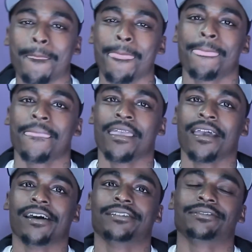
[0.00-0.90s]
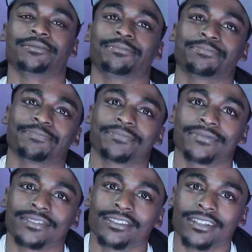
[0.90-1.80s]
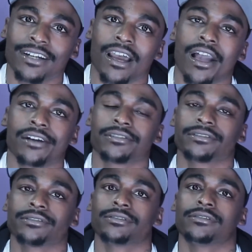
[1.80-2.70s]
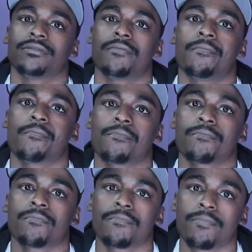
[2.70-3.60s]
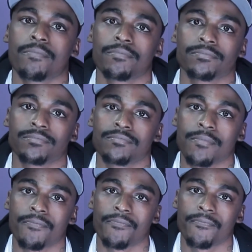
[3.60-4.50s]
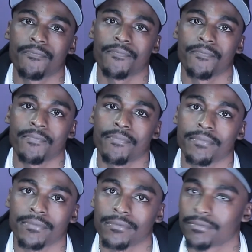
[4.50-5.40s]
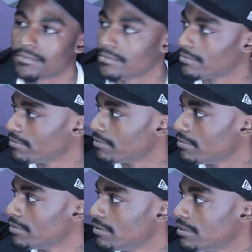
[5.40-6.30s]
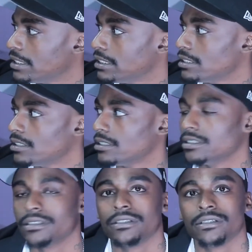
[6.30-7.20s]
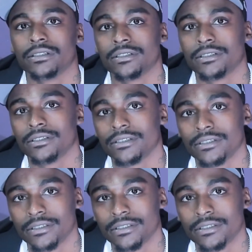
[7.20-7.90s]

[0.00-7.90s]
Give any viewers who may not be from the city your eyes view of what being raised and living in the